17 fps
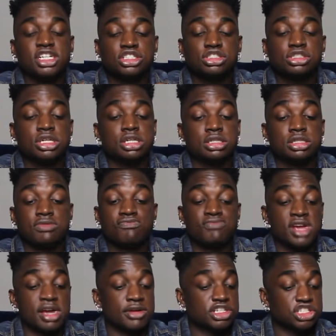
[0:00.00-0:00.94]
is just
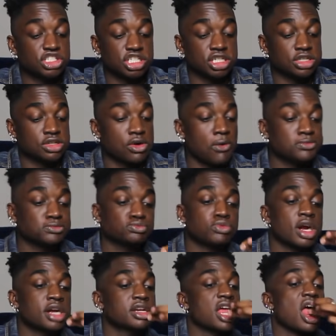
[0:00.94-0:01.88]
very chill
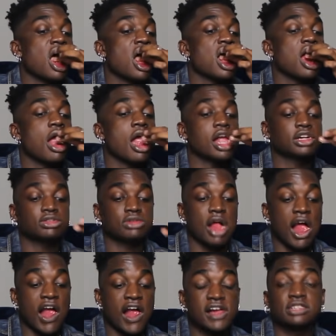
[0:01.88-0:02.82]
right now, and
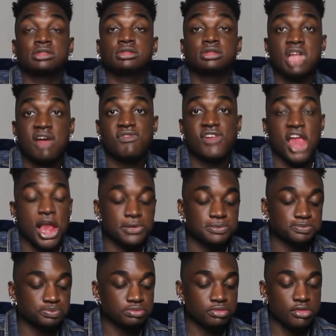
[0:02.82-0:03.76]
I love it.
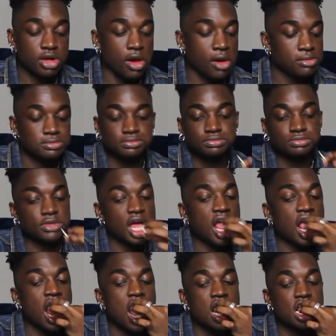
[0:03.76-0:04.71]

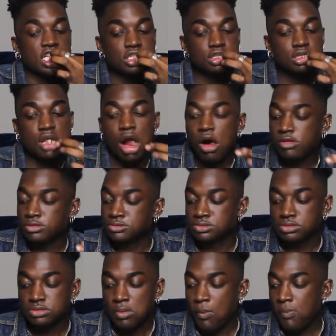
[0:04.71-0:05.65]
Like,
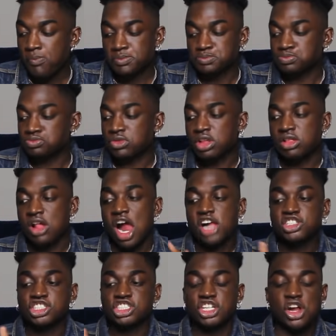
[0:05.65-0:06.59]

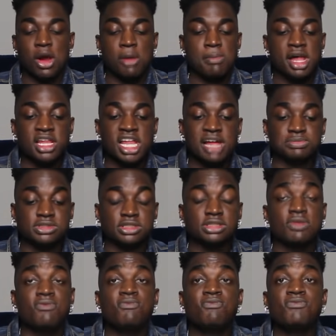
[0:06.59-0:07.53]
last year, my life
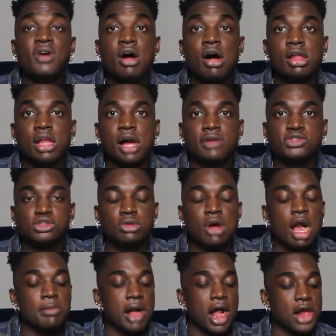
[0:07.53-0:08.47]
was full of
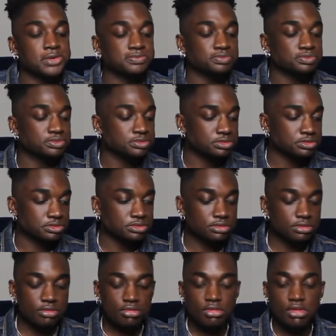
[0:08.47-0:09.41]
drama.
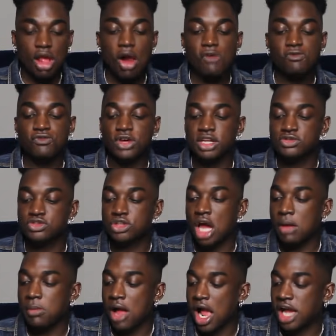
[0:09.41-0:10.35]
Full of
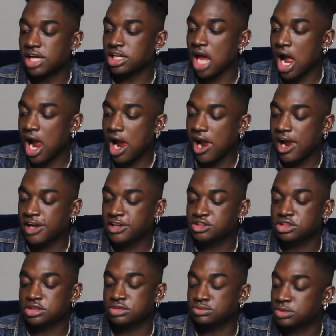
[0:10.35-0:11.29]
drama, and I
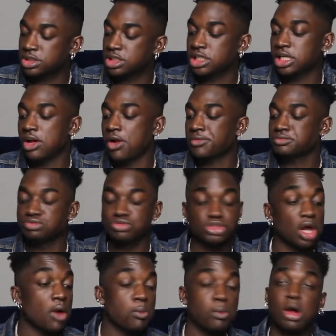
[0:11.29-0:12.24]
just really
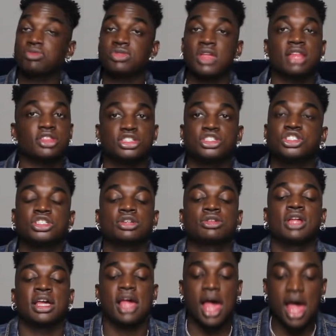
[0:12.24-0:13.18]
don't want that this year.
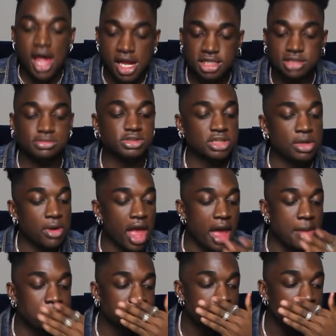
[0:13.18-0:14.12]
Like, I am so
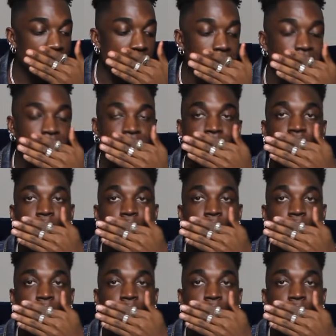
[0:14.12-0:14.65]
happy that